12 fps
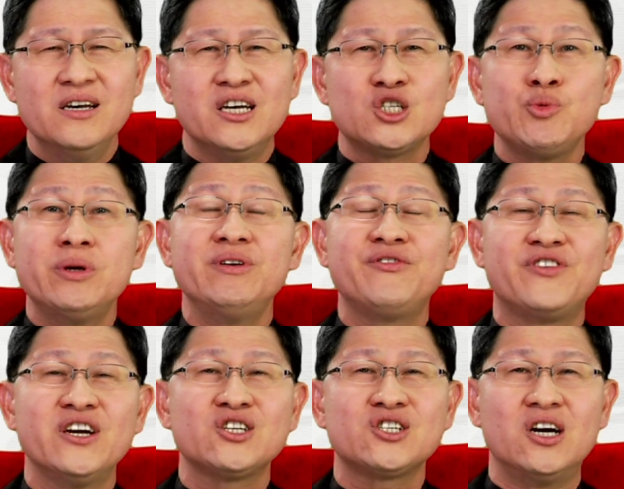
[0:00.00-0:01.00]
as we
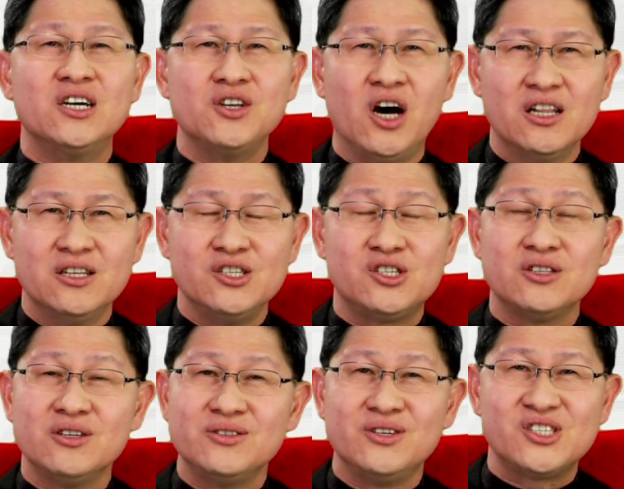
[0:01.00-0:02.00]
refresh our knowledge
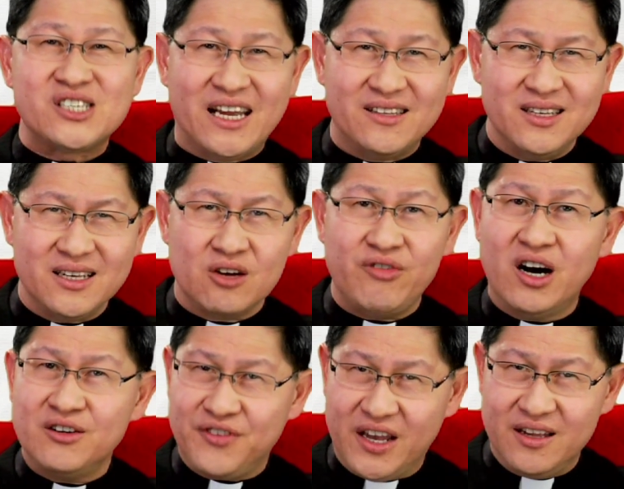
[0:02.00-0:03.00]
and understanding of
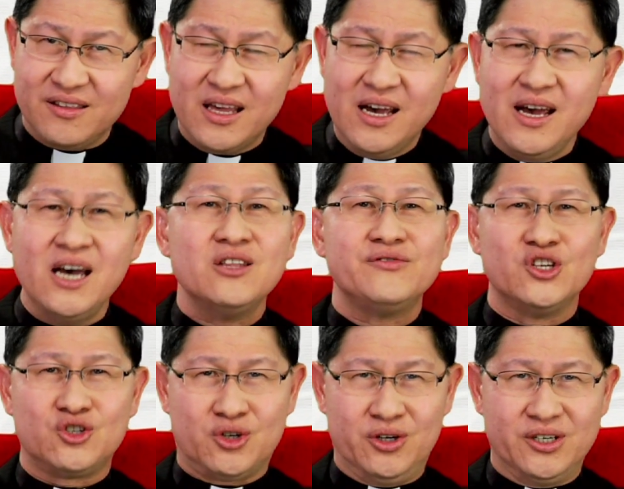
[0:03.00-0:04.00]
our faith and of
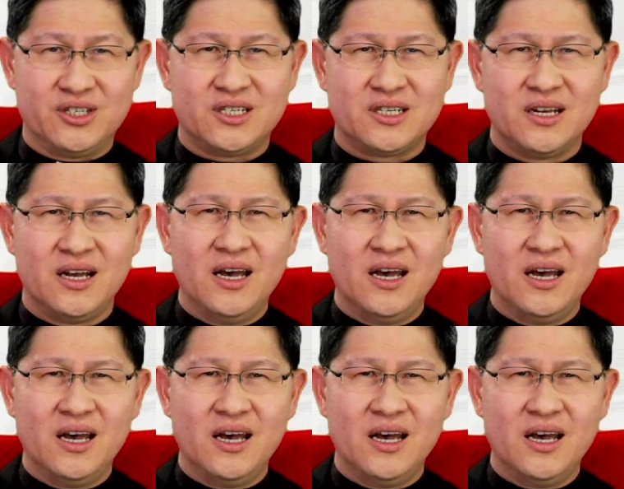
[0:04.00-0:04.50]
the Church.